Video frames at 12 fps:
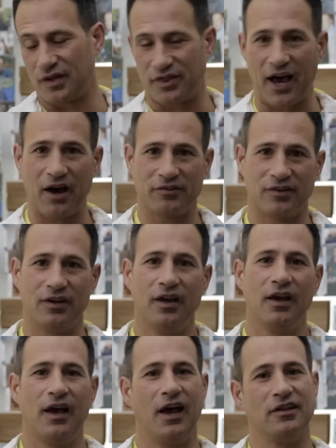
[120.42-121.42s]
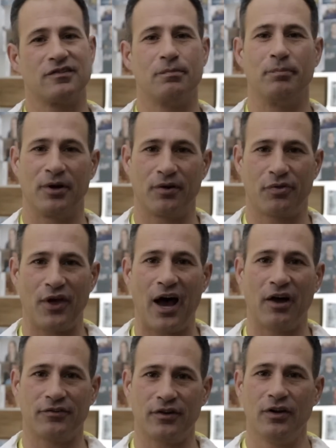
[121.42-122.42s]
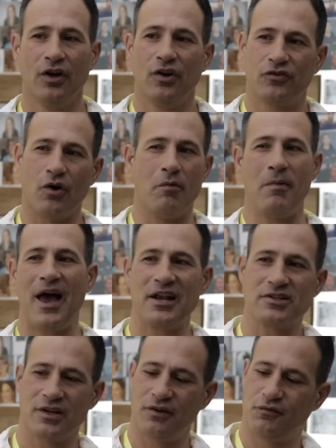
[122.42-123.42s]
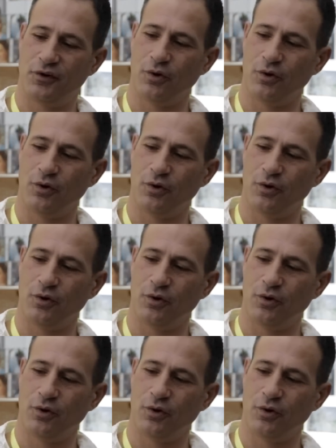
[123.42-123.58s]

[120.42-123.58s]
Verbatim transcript: 1,000, hence beer 1,000. So imagine if